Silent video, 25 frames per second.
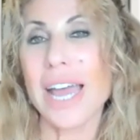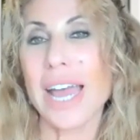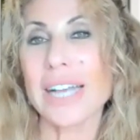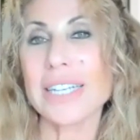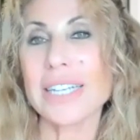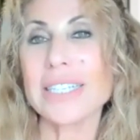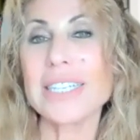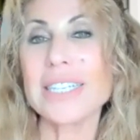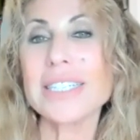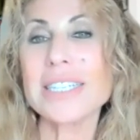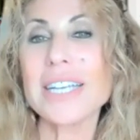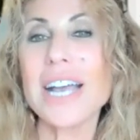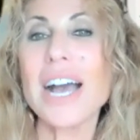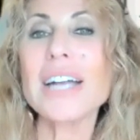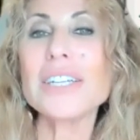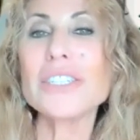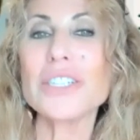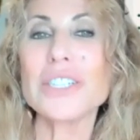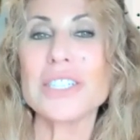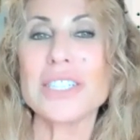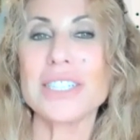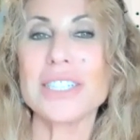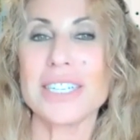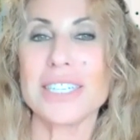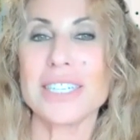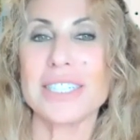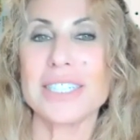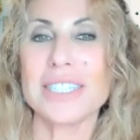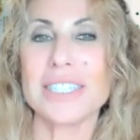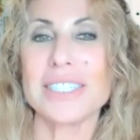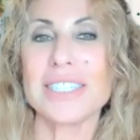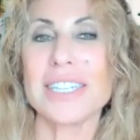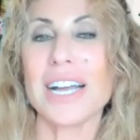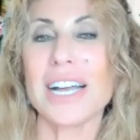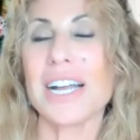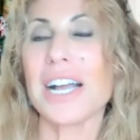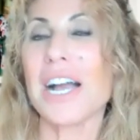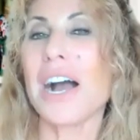
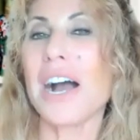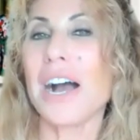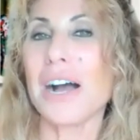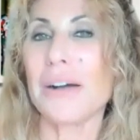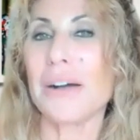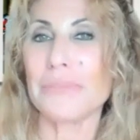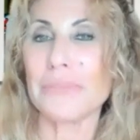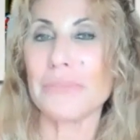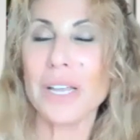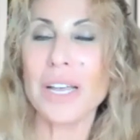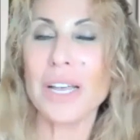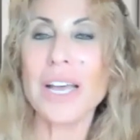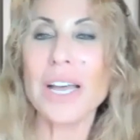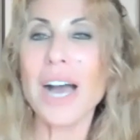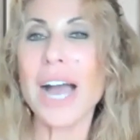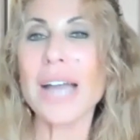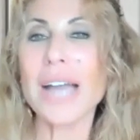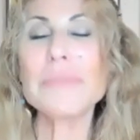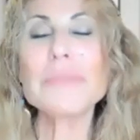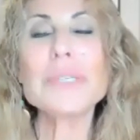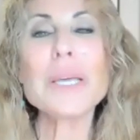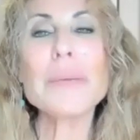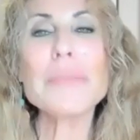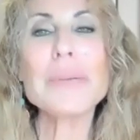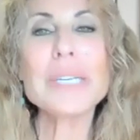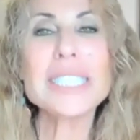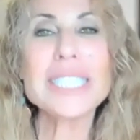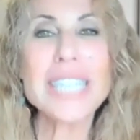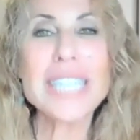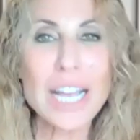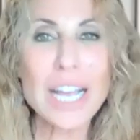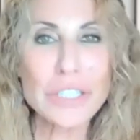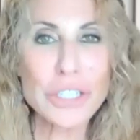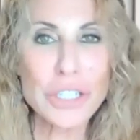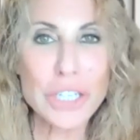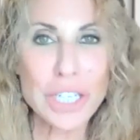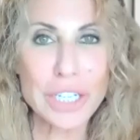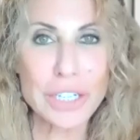accessconsciousness.com. I'm Debbi
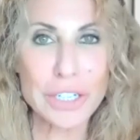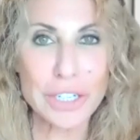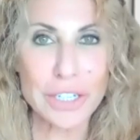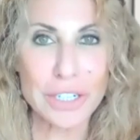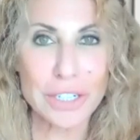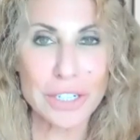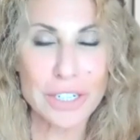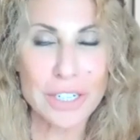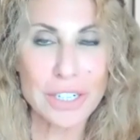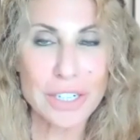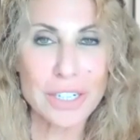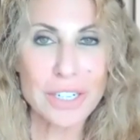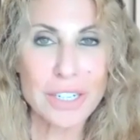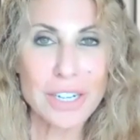Dachinger.